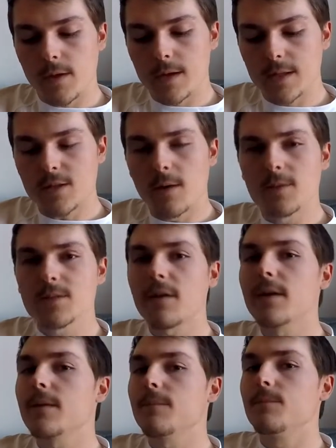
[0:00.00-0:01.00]
it's almost
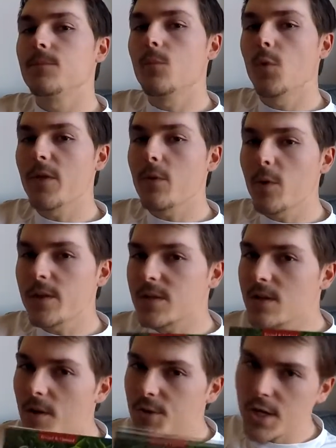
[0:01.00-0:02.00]
like with with a
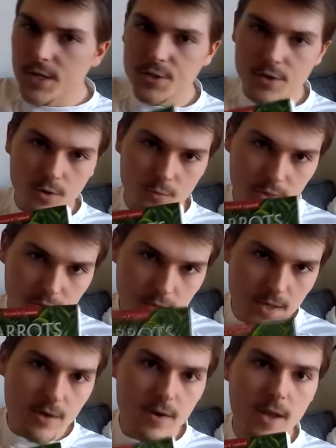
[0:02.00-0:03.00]
search engine or with
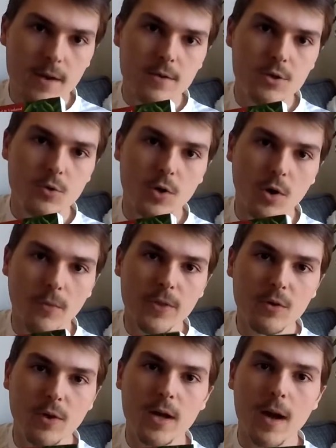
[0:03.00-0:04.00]
the internet, you can
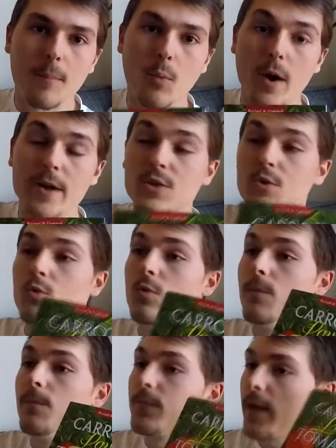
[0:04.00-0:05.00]
only look up what
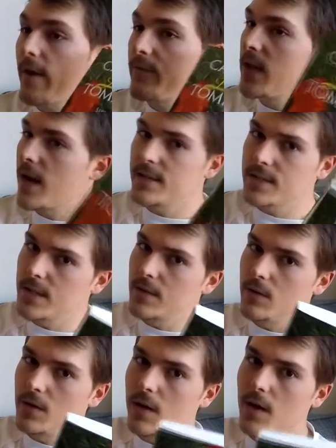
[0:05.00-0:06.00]
you have the idea to
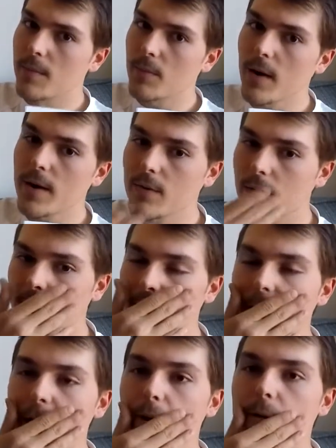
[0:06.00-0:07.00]
look up, right? Like
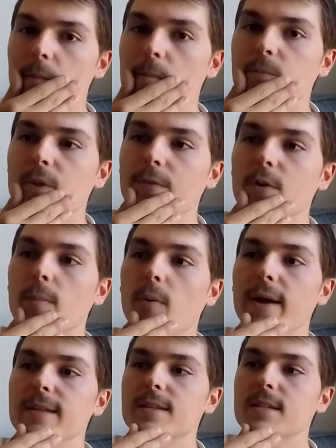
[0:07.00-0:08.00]
if you're
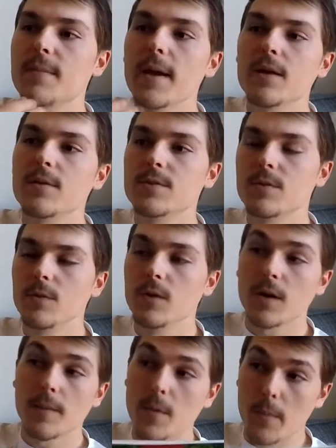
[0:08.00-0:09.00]
planting tomatoes, you can
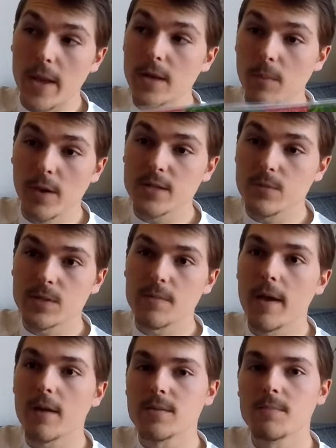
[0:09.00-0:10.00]
look up companion plants with
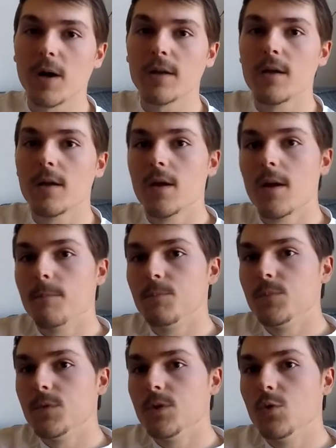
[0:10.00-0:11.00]
tomatoes, but
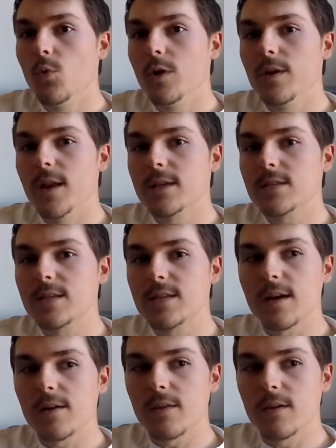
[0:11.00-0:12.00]
you wouldn't
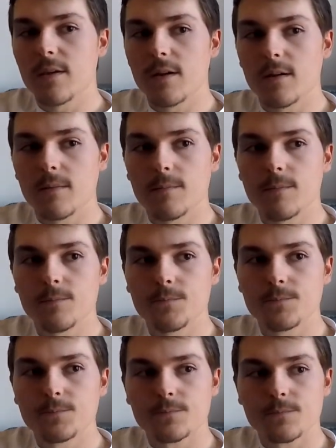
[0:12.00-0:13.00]
necessarily um,
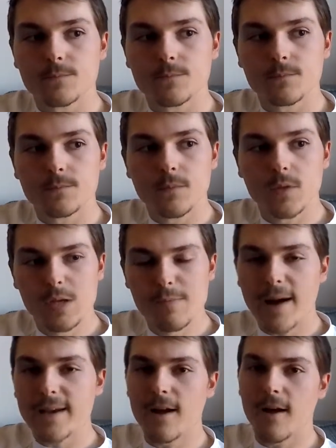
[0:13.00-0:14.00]
you
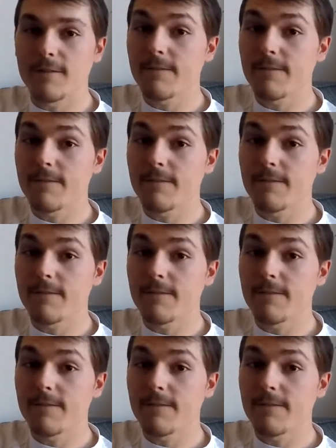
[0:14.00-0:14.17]
might not